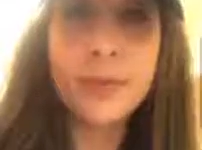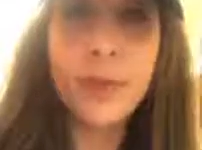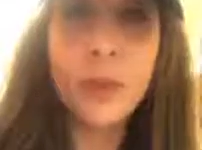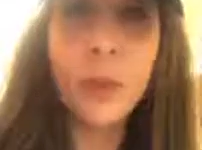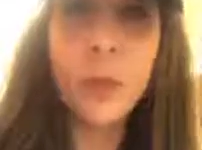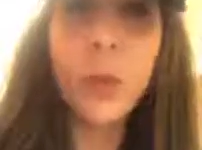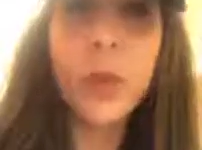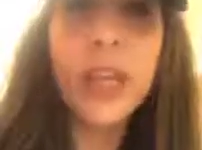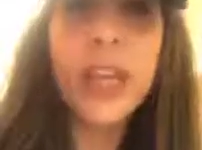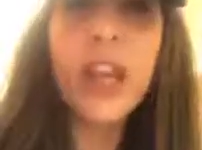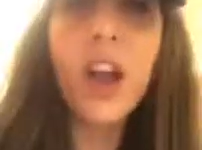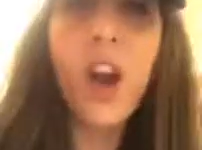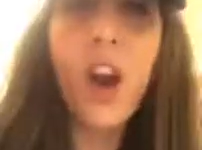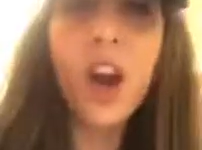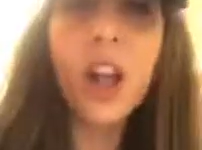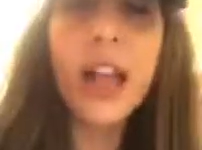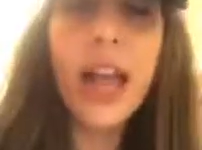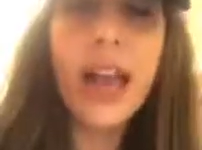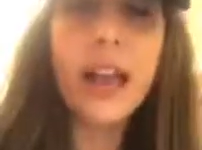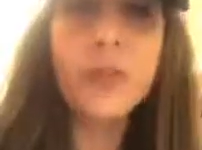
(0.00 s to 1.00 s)
We
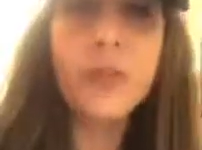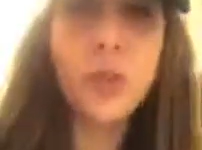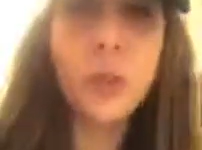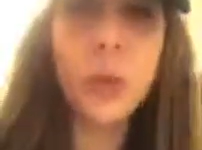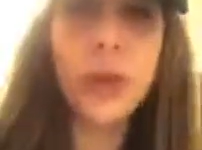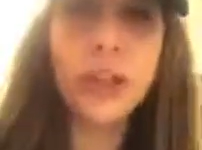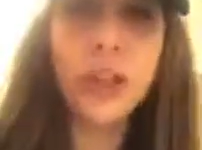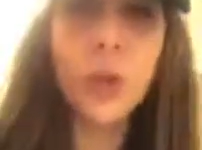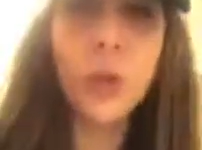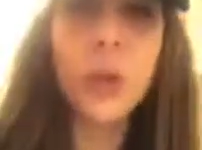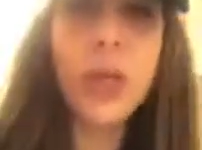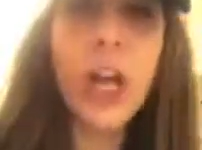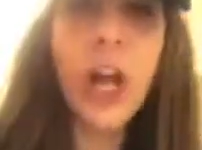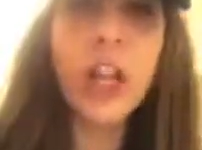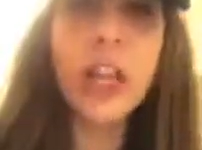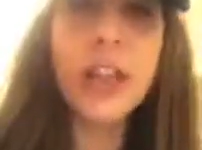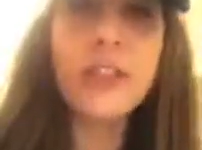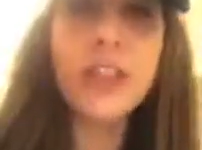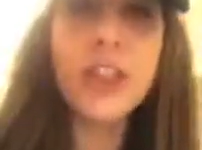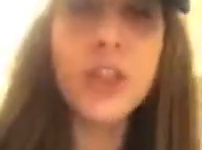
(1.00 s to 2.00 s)
all have Twitter. We
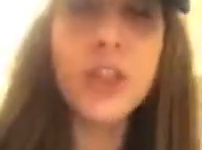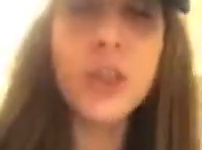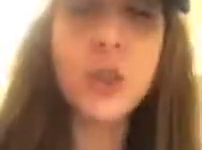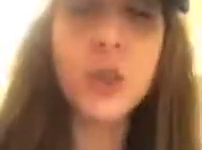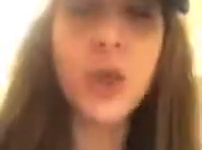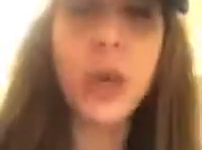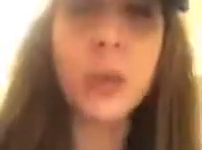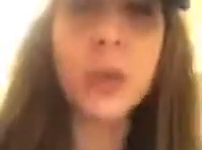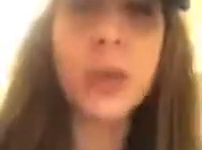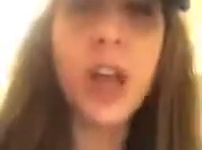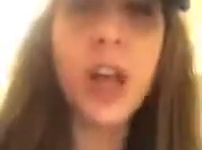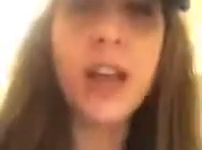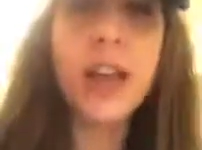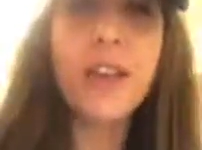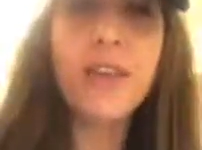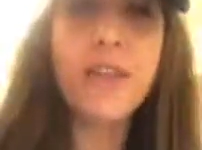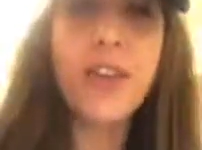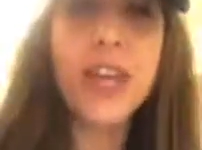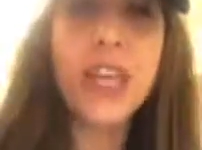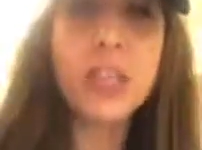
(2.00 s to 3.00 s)
all have Instagram. We all
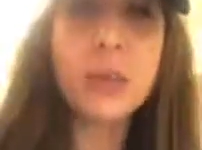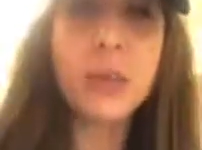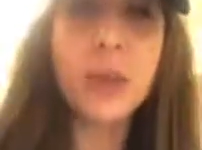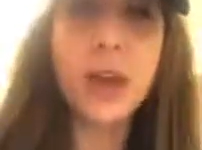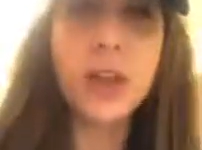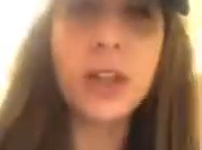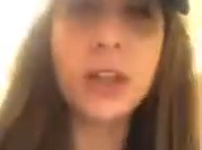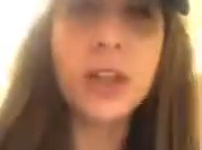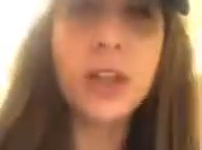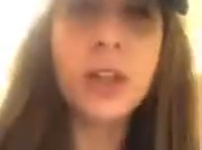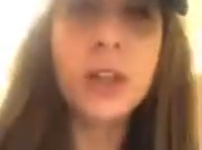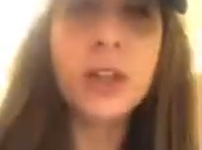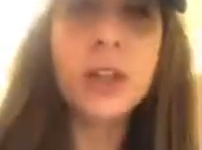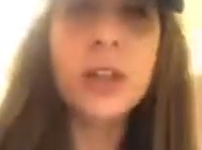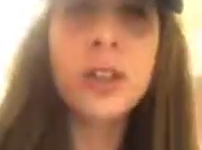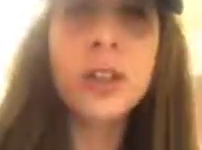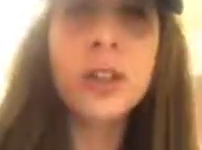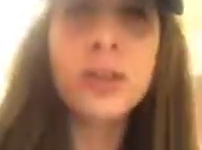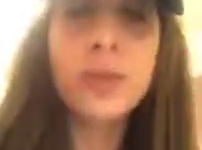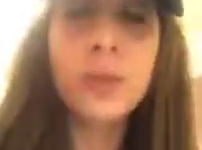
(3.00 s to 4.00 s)
have Facebook.
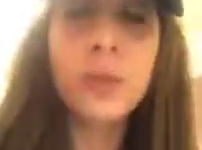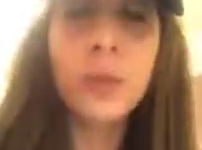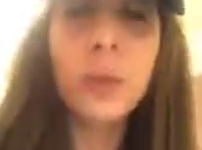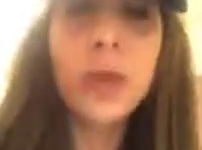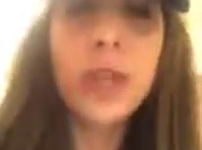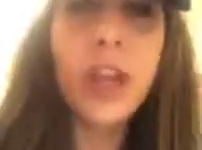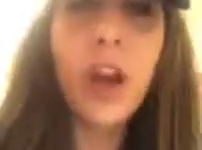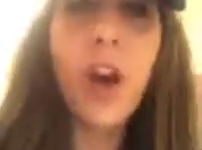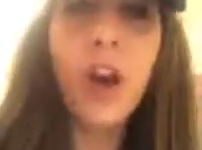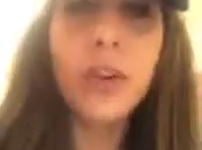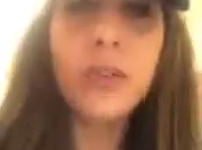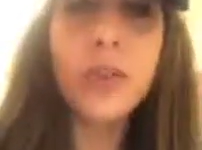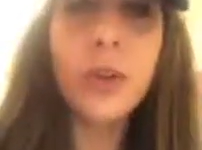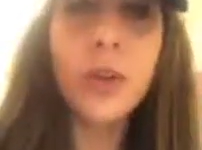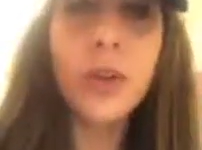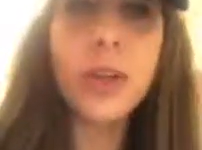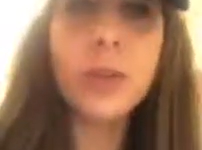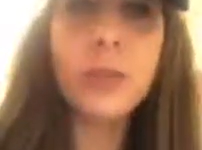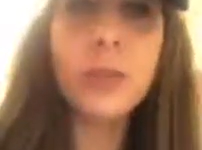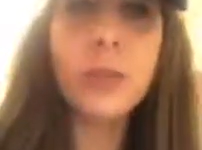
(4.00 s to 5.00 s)
We all
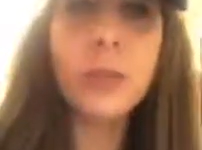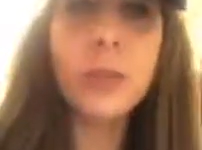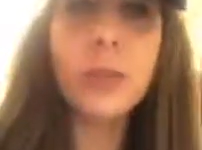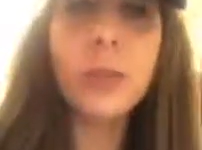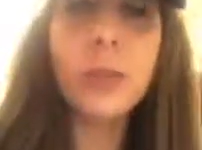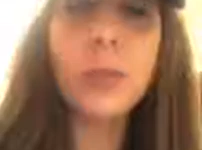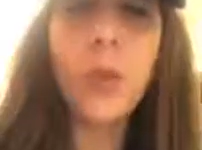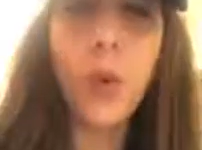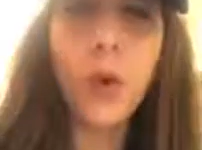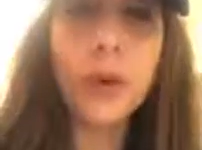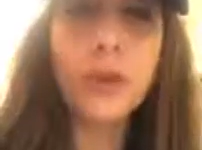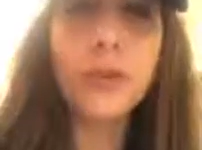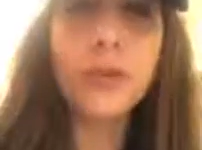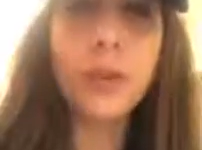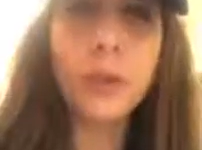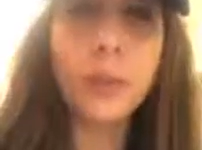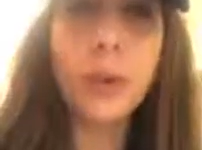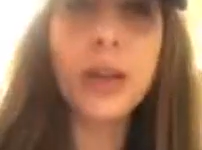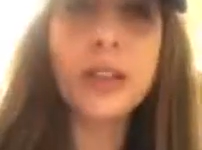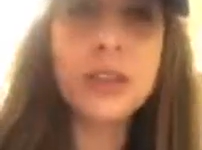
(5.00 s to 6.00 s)
voted more
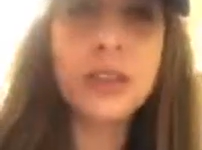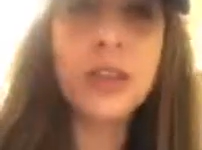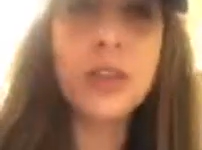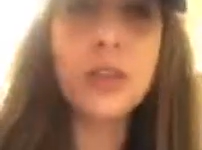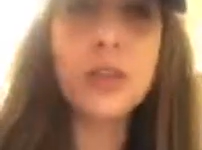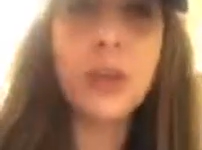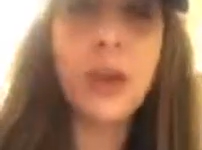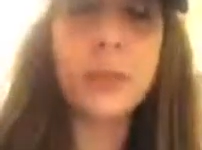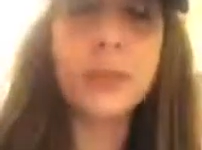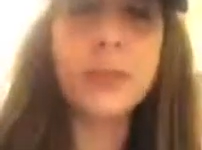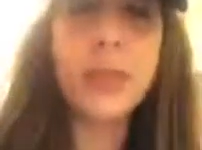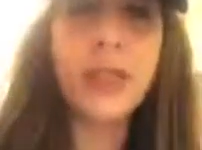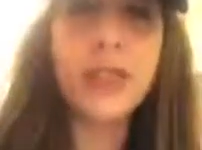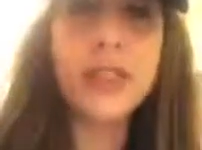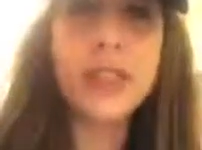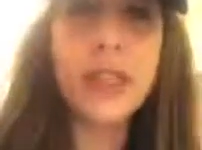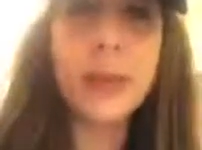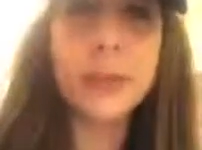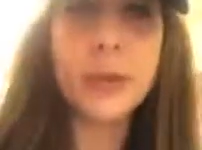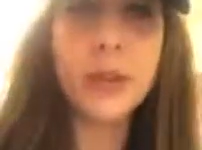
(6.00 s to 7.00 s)
for President Trump than
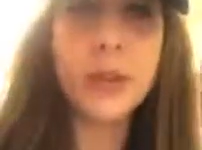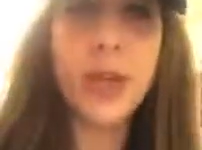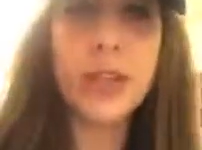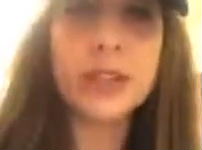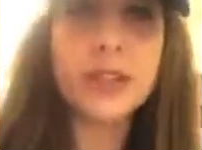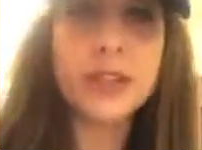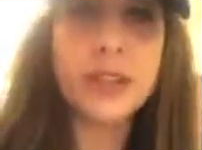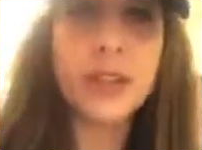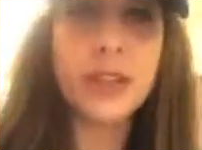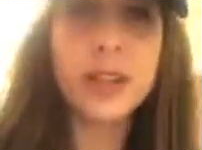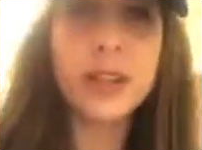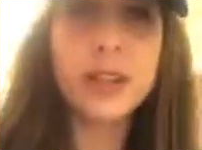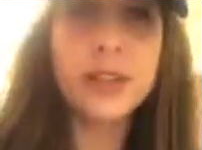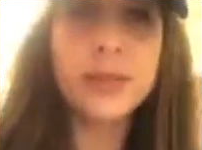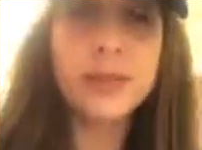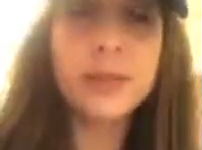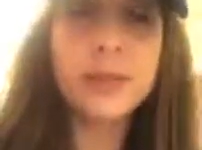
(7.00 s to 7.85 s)
the Democrats did.